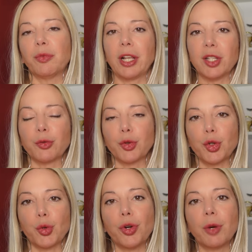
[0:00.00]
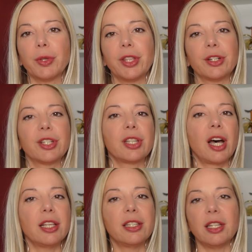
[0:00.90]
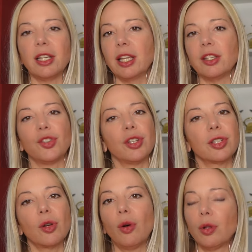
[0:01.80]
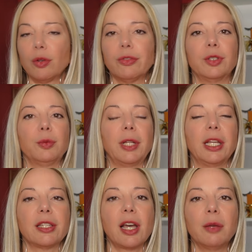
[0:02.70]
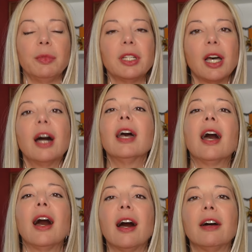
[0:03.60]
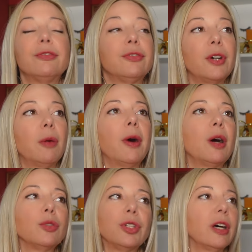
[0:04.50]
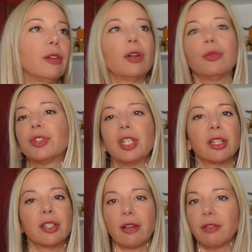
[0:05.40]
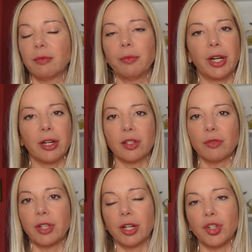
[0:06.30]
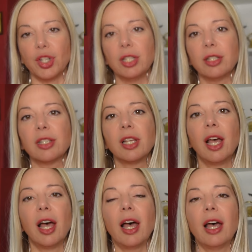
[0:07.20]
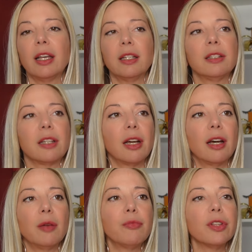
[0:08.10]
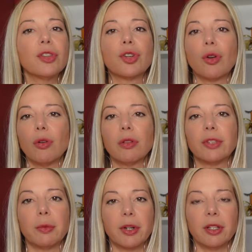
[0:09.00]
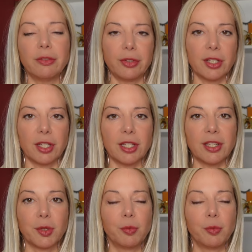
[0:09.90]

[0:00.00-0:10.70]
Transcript: brands for sure, but their sizing is just all over the place. I mean, I have about, I don't know, 6-7 pairs of their jeans, and I'm pretty sure all of them are in different sizes,